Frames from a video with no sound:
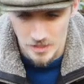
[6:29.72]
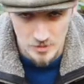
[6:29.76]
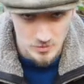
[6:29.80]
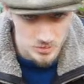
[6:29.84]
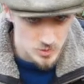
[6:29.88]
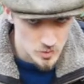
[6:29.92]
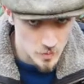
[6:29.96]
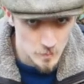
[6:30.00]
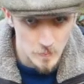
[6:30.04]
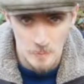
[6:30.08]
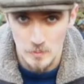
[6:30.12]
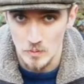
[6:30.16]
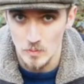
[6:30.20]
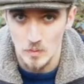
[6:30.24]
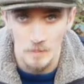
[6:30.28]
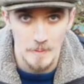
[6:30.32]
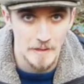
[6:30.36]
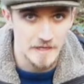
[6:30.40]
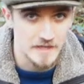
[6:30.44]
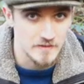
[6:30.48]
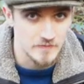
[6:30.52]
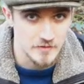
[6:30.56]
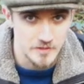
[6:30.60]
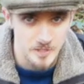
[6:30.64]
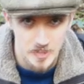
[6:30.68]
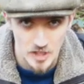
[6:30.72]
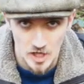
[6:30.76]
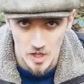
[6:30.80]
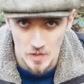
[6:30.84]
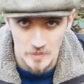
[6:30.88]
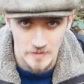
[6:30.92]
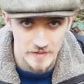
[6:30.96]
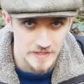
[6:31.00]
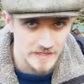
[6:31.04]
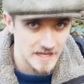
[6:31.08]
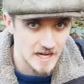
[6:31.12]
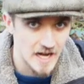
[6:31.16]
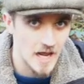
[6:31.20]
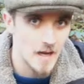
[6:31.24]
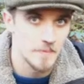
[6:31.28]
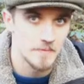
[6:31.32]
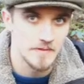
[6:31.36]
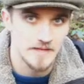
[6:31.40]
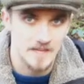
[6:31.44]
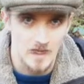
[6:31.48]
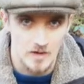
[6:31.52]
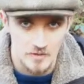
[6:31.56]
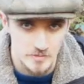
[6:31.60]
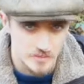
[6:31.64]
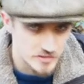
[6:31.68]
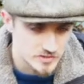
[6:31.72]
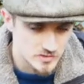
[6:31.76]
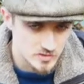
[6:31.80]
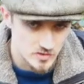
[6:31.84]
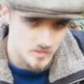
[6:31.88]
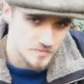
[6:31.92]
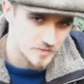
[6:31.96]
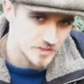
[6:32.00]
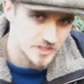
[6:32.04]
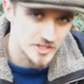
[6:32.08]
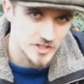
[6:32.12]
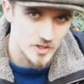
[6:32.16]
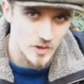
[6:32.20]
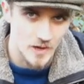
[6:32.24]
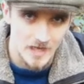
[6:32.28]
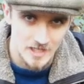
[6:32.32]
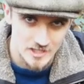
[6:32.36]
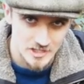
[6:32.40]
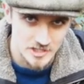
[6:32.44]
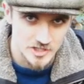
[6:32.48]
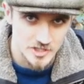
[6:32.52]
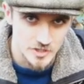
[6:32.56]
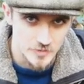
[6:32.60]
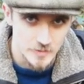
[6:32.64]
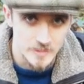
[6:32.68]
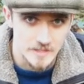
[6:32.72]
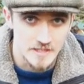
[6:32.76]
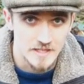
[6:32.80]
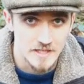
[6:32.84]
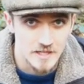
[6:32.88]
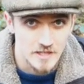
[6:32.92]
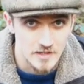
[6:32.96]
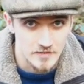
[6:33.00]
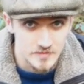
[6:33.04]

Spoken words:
I know some people will make a video and they claim they carry this stuff but they don't actually do it.